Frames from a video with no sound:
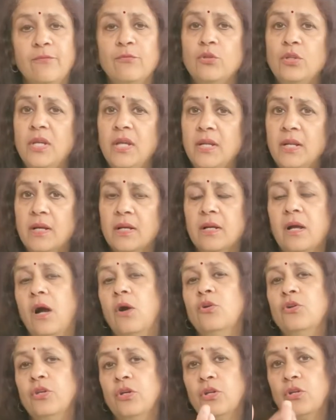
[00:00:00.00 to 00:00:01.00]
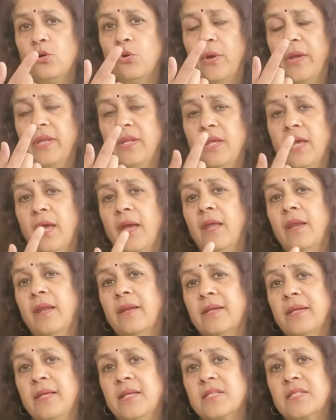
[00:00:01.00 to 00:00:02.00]
If you need a count, you can go inhale
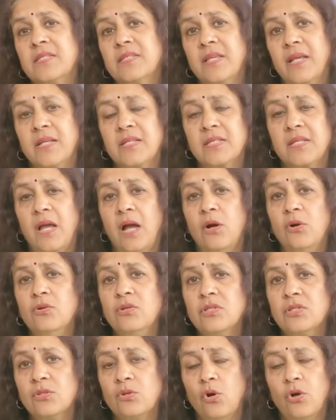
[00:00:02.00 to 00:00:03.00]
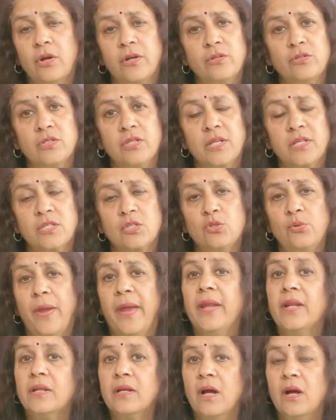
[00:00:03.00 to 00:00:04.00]
at least 6 counts or 6 to
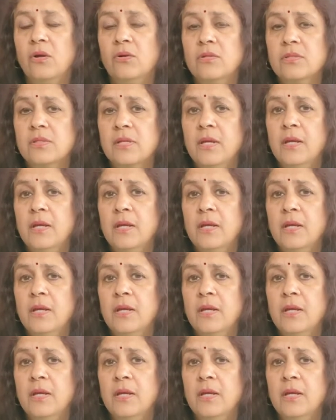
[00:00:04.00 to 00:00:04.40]
8 counts.